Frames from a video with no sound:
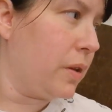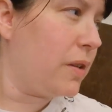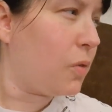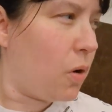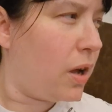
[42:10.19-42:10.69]

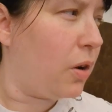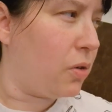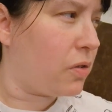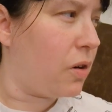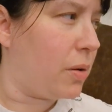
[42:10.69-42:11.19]
It's quite a
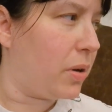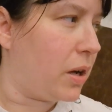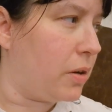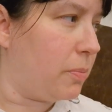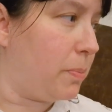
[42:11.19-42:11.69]
long time
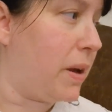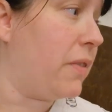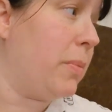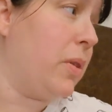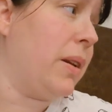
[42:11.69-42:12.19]
ago, yeah, yeah.
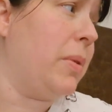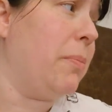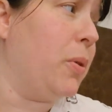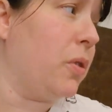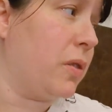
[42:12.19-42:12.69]
bearing in mind how
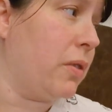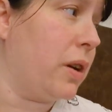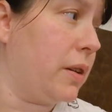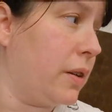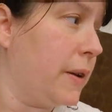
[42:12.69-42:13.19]
many books I
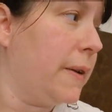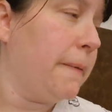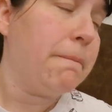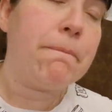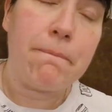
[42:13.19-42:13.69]
read. Year,